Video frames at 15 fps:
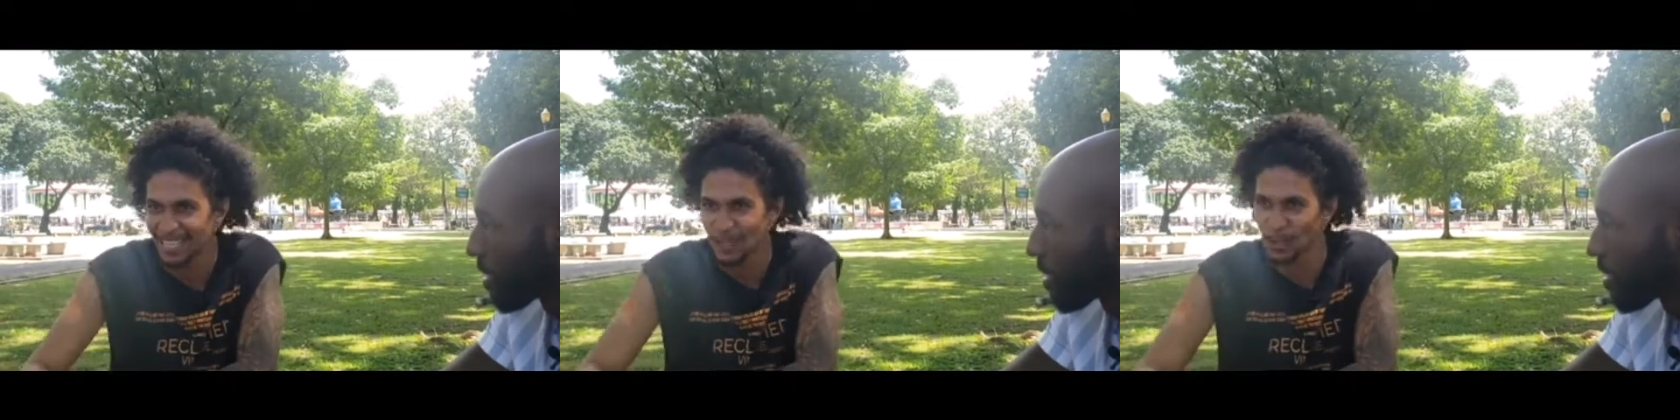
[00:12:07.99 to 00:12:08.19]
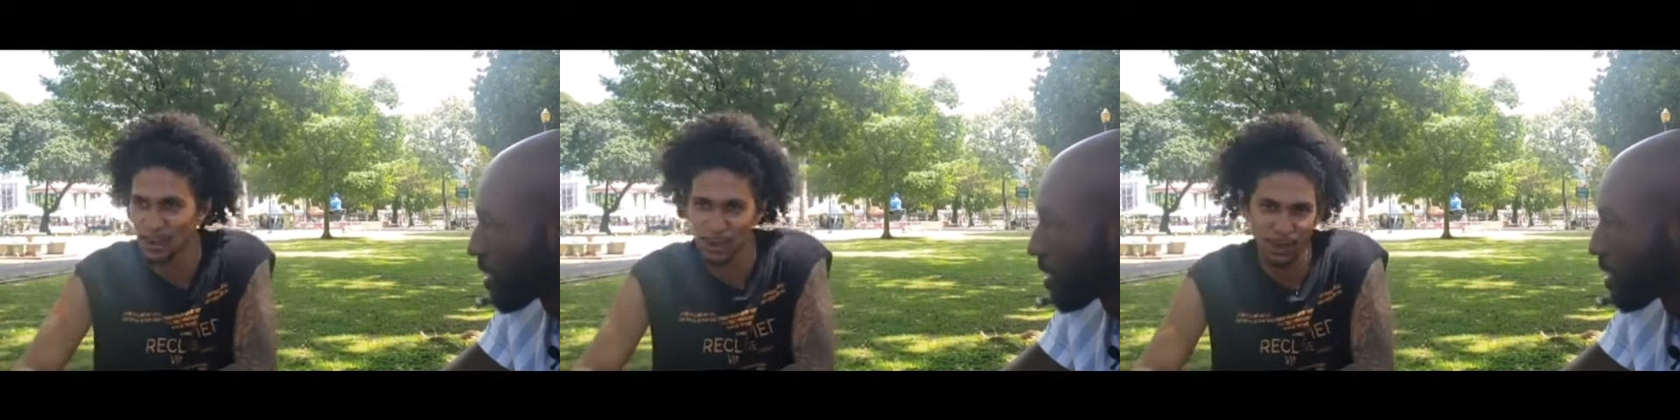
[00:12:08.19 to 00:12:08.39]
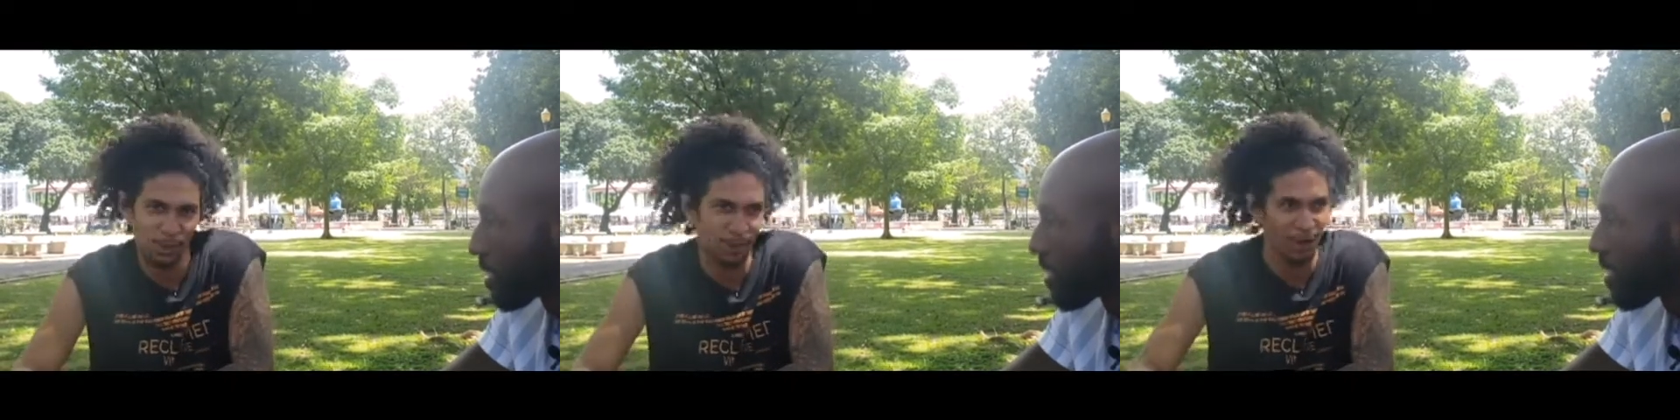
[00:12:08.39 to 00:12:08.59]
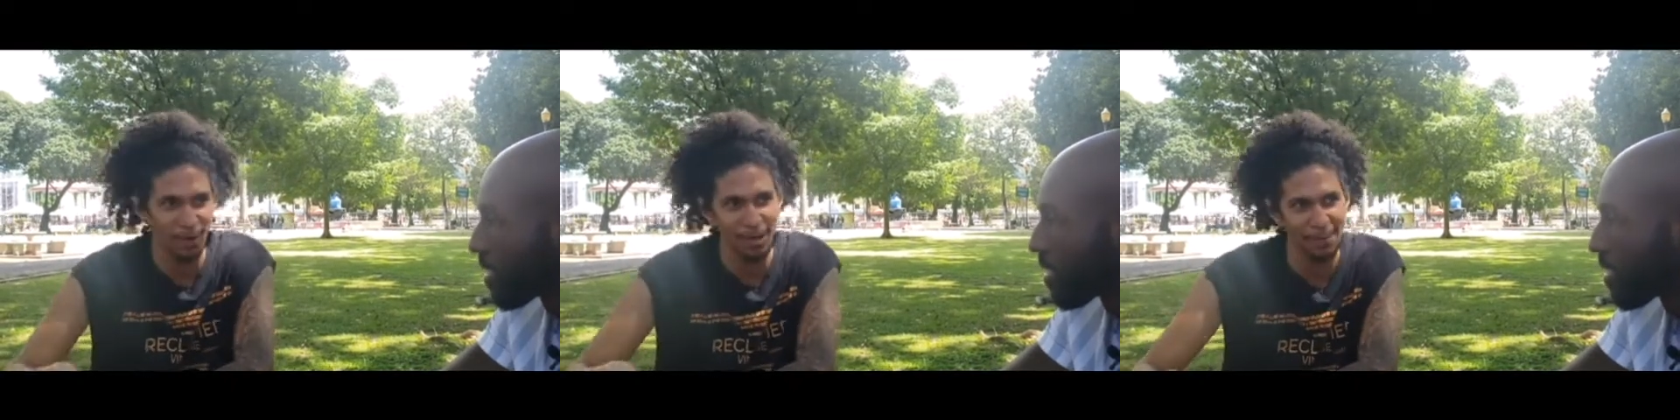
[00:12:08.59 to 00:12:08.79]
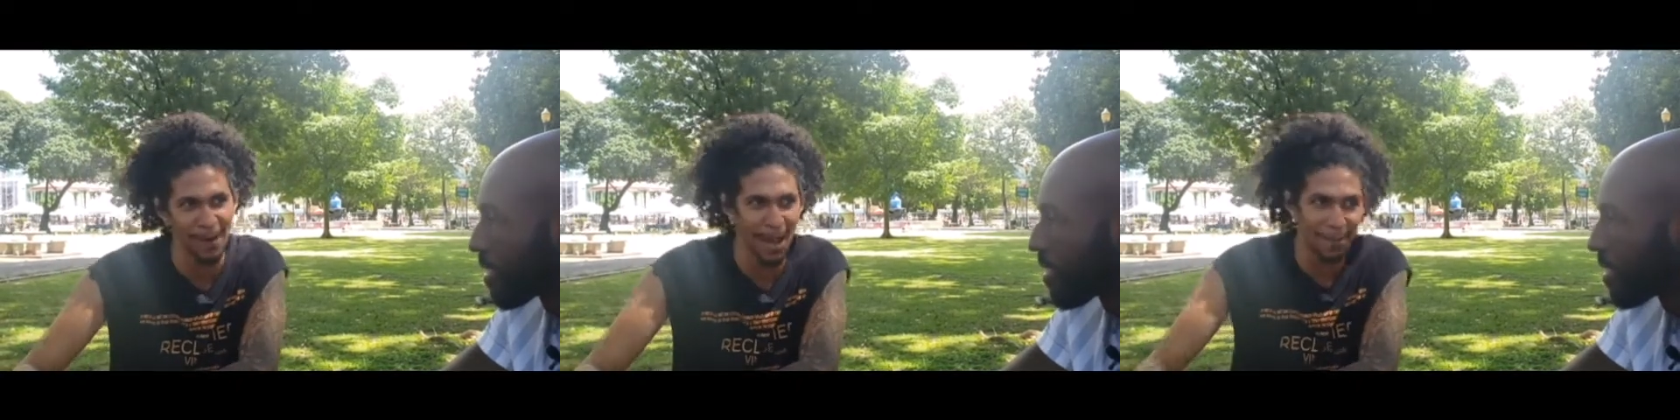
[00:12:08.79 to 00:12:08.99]
so now
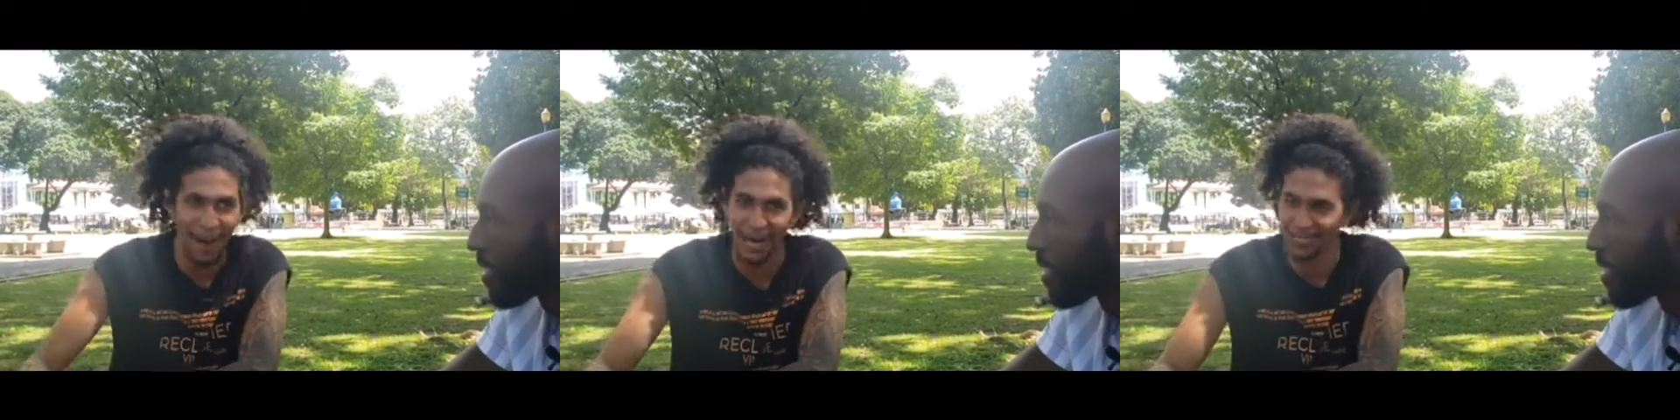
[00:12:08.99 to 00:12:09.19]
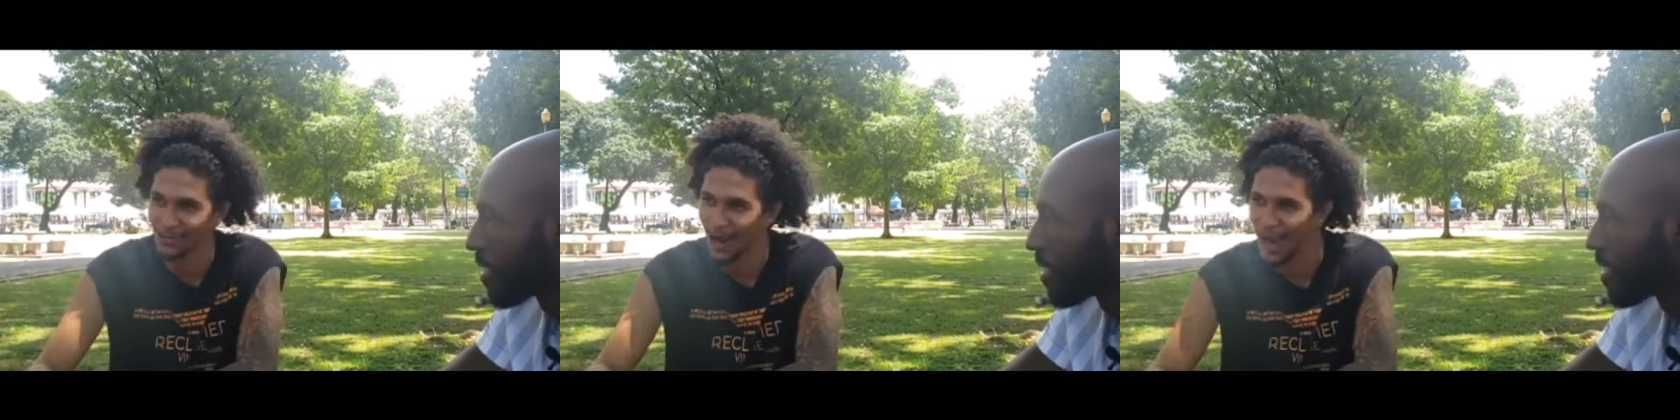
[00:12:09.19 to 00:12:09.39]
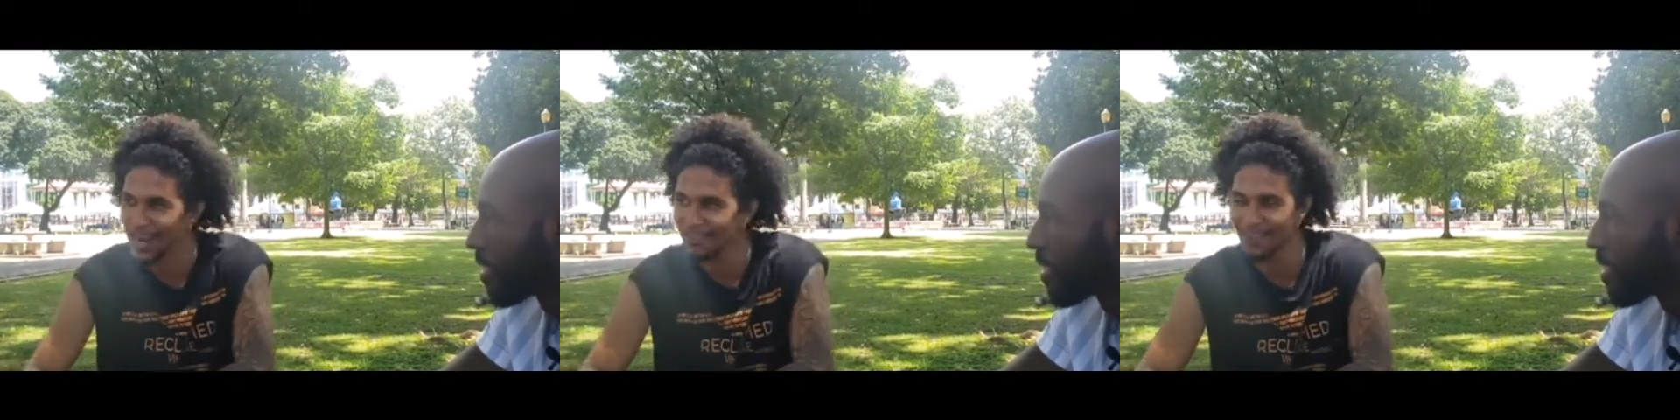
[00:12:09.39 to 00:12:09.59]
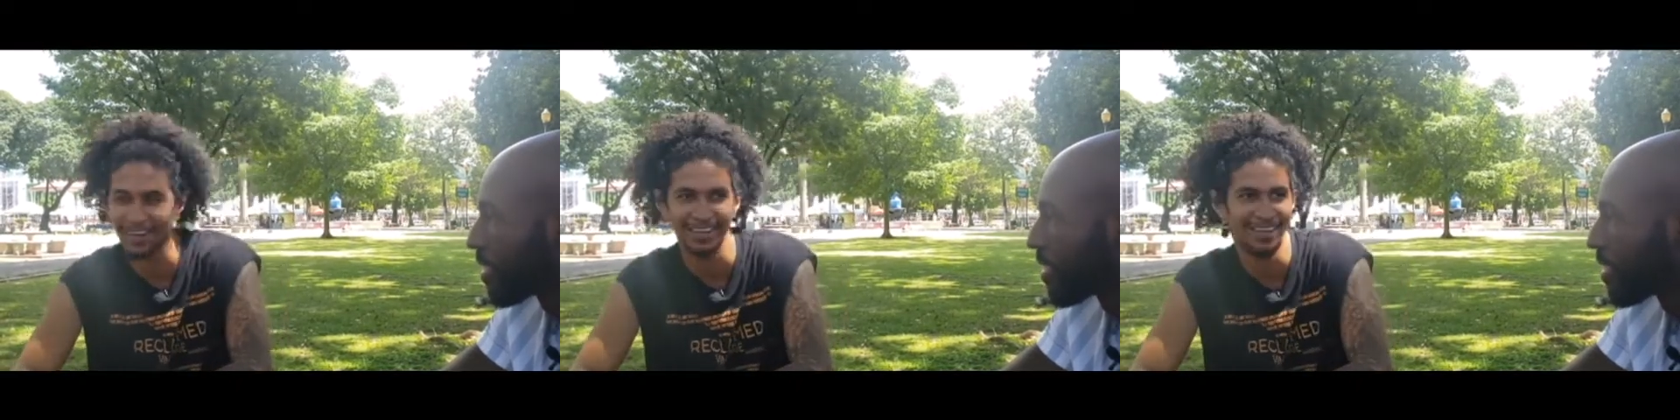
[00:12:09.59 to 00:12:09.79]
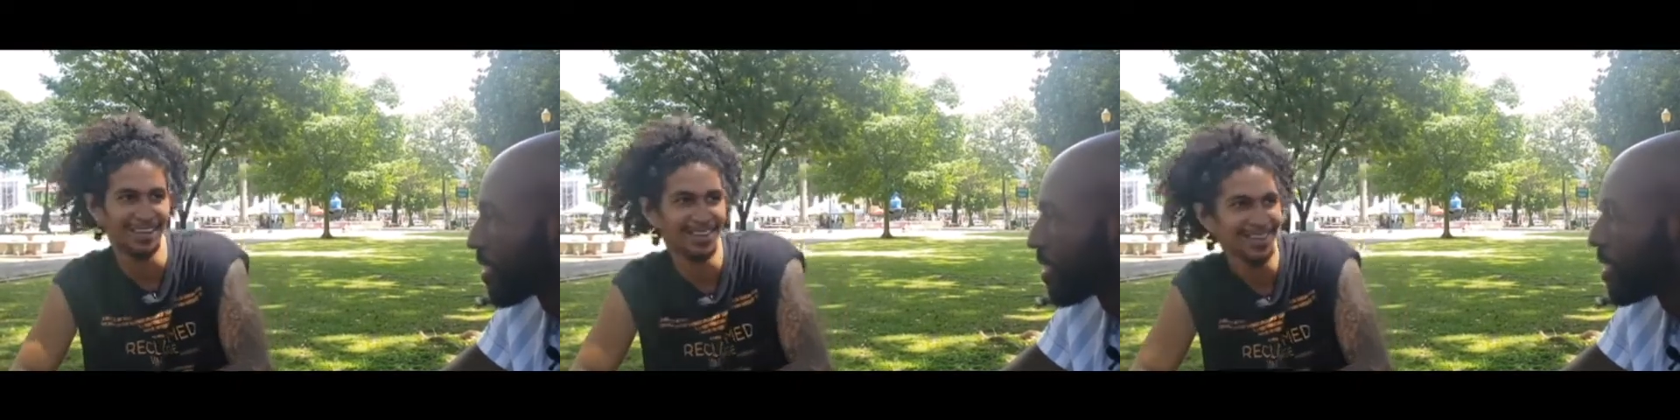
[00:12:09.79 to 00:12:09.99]
give me a bad drive
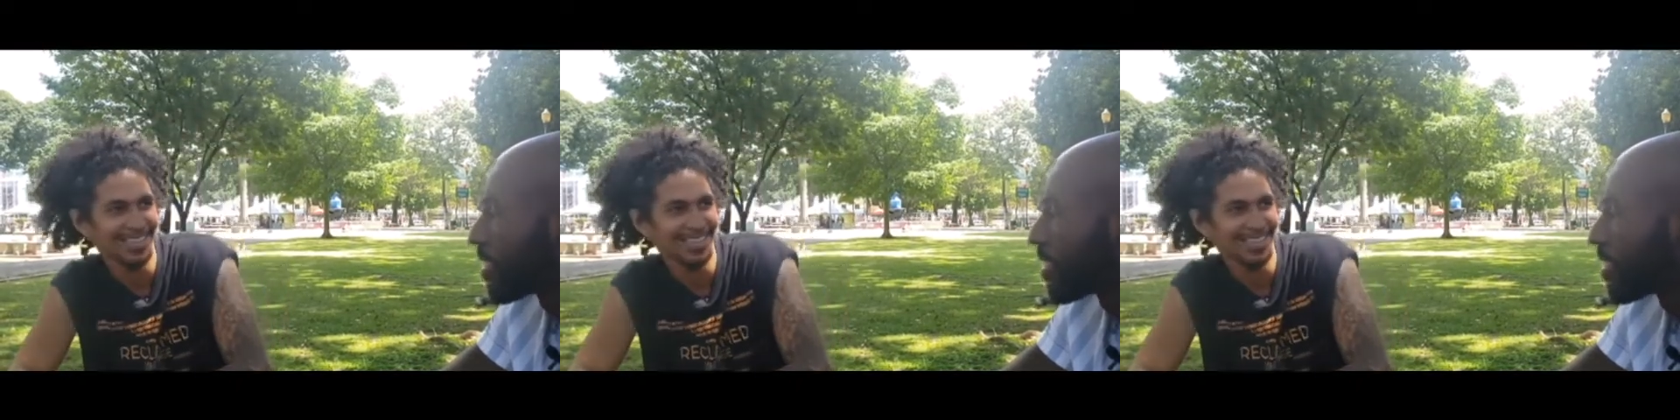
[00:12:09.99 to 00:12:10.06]
and